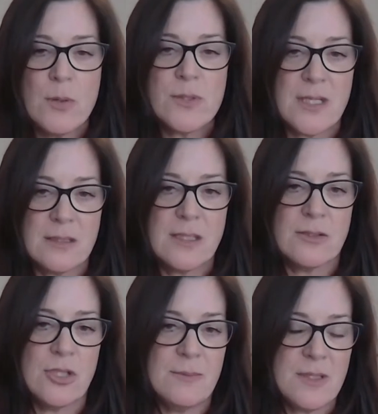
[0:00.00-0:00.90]
Most right.
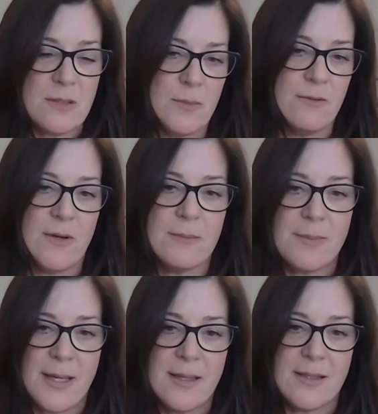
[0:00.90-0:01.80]
LTL shipments move
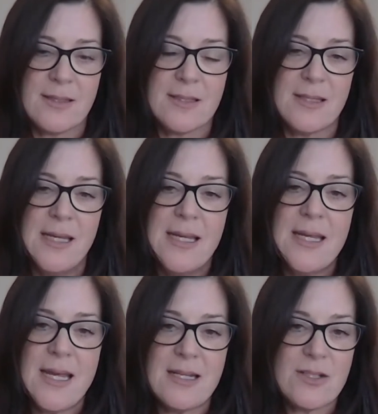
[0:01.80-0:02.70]
on pallets.
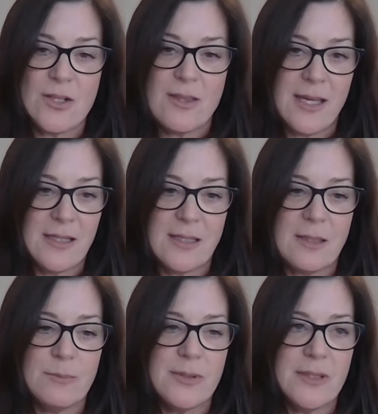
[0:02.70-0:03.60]
And so that
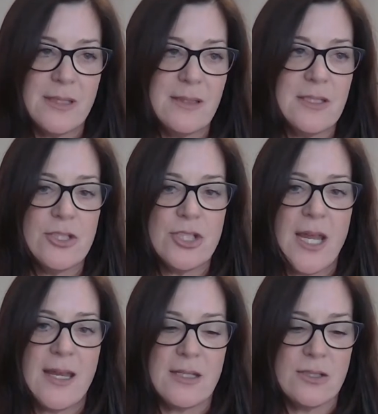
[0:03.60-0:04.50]
can completely
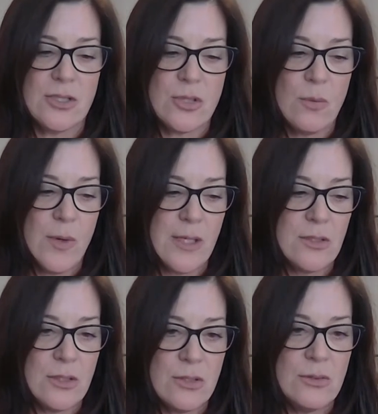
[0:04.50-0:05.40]
change
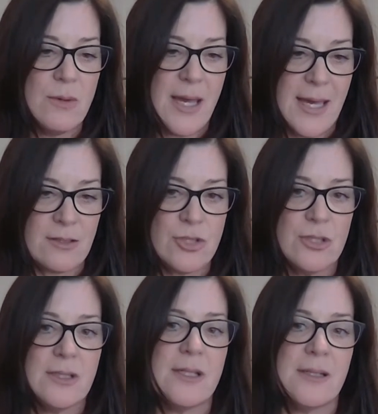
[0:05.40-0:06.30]
when you
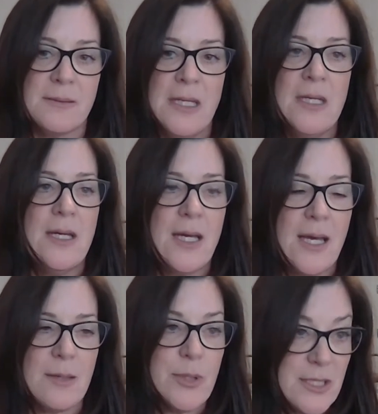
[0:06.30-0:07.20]
actually
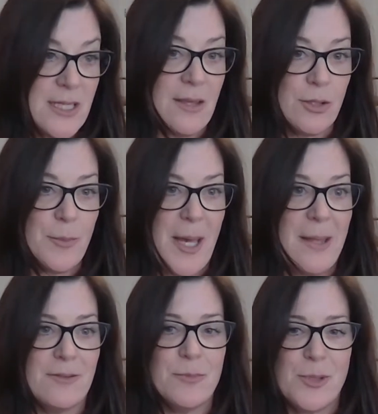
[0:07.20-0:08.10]
put together a
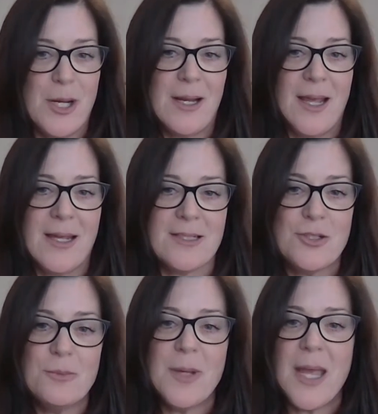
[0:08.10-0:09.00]
pallet of
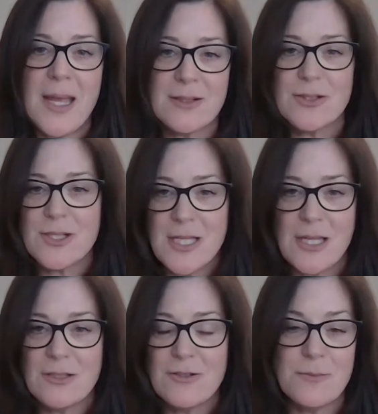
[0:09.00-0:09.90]
product. You may
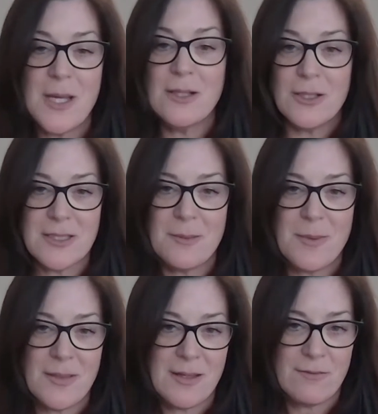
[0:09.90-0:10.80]
understand, you may looked
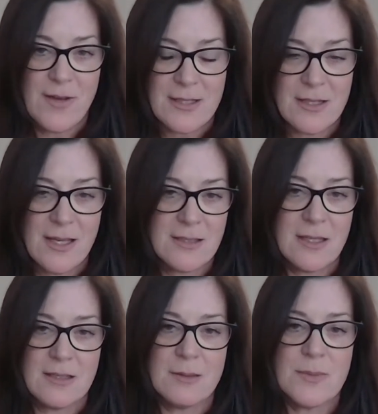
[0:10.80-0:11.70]
up in the fast
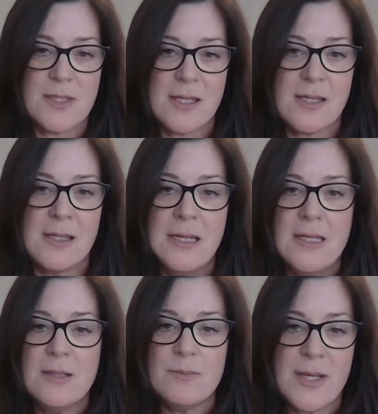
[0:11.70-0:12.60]
class SMC
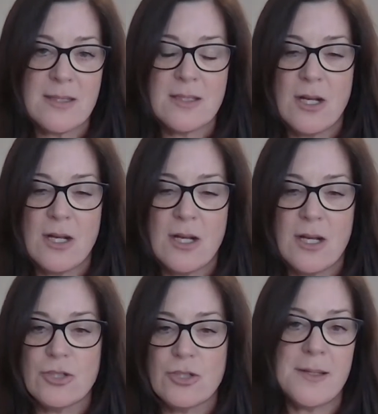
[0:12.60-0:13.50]
based
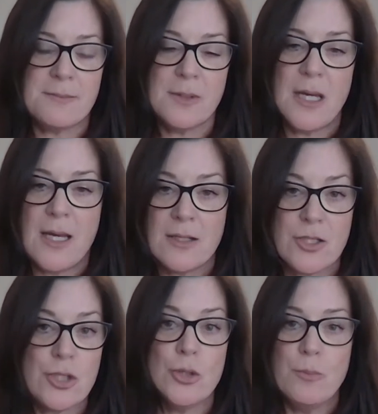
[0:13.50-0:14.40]
on
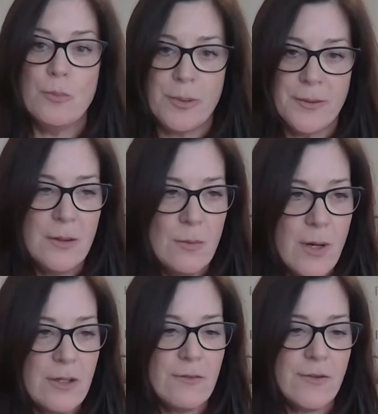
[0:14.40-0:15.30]
shipping soup,
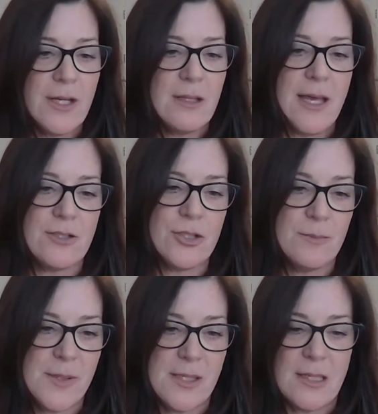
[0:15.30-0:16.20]
what your freight
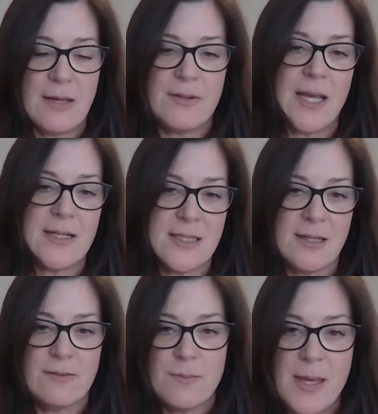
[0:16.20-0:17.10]
class should be and have an
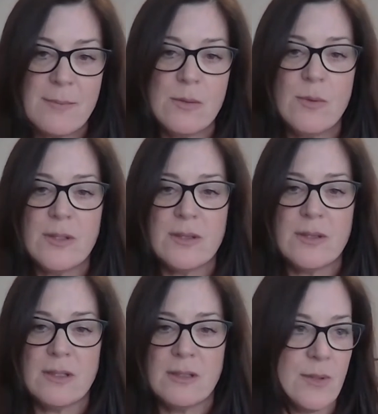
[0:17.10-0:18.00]
idea of maybe
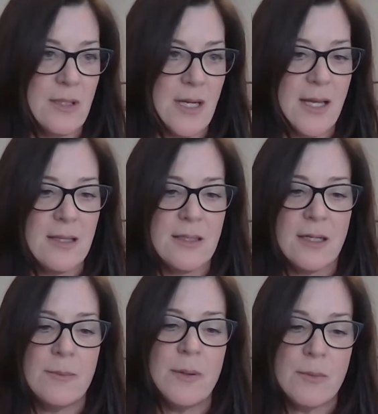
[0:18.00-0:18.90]
what the length, width, and
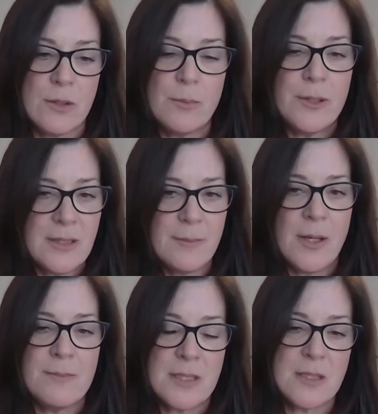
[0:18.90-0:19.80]
height are. But when you put
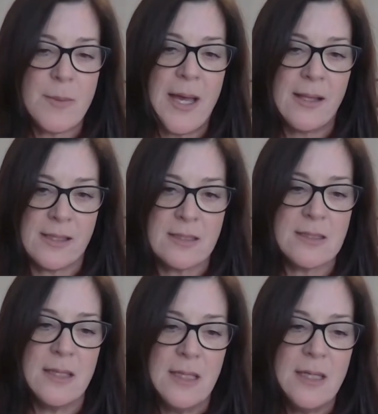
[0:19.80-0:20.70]
them mixed
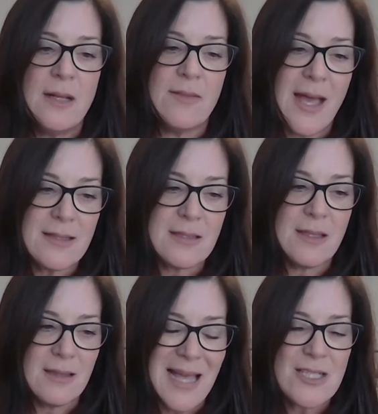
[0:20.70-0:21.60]
pallets,
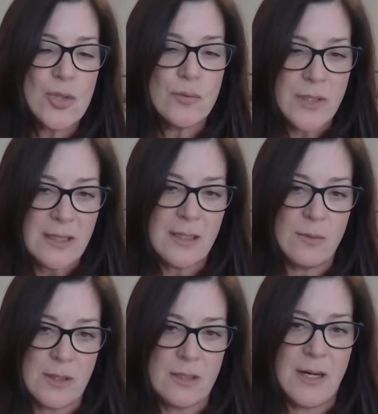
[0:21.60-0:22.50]
that's
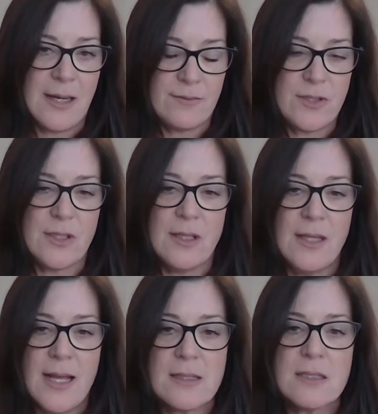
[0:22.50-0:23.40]
really what they're after.
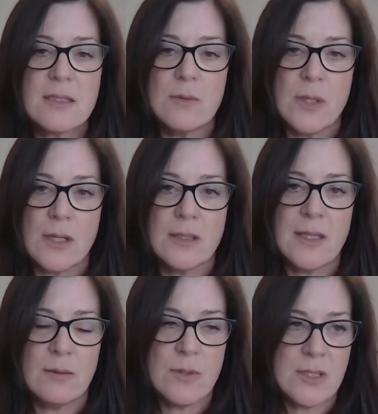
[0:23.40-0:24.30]
And that's the work
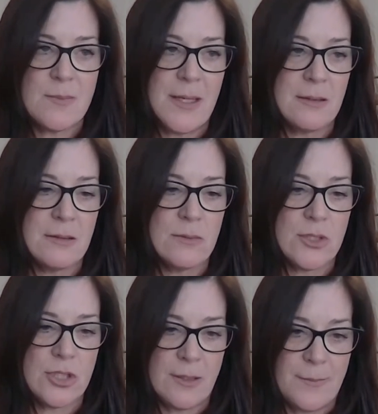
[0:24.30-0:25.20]
that we spend
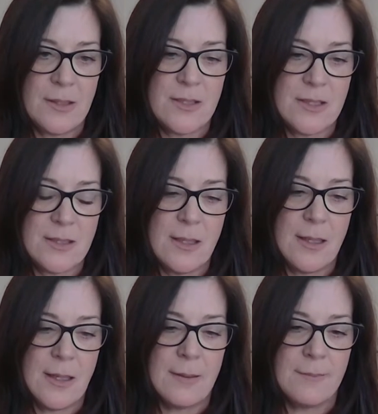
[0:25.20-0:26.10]
with shippers.
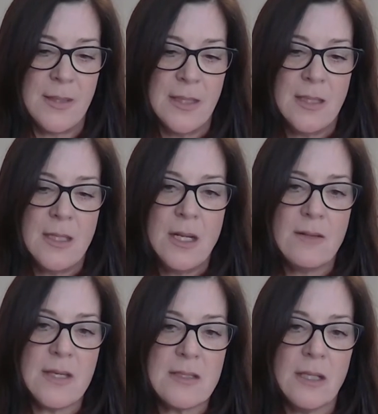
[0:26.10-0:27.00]

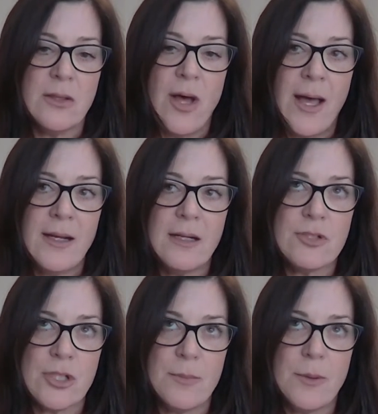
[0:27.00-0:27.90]
There's a lot
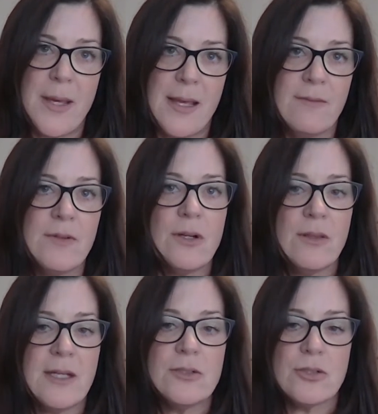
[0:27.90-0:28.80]
of shipper
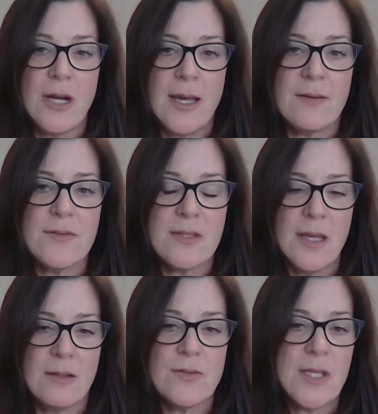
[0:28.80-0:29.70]
behavior that
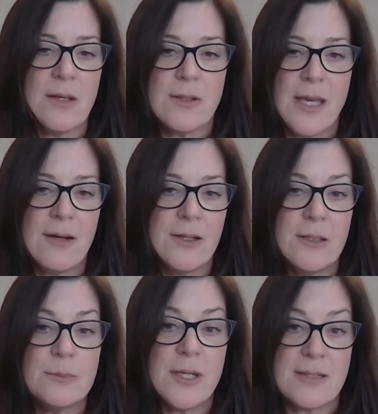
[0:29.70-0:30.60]
drives LTL
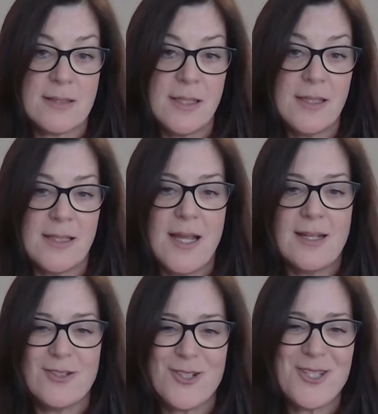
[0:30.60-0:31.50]
carrier pricing and
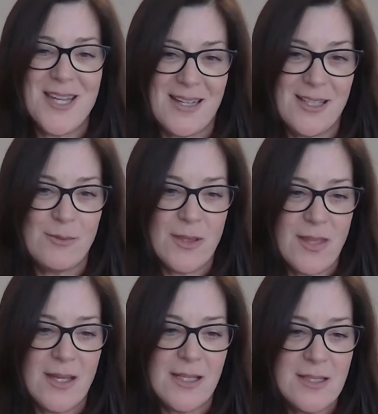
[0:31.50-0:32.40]
understanding
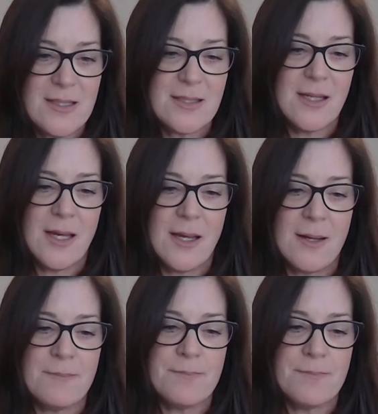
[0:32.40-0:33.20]
what that is.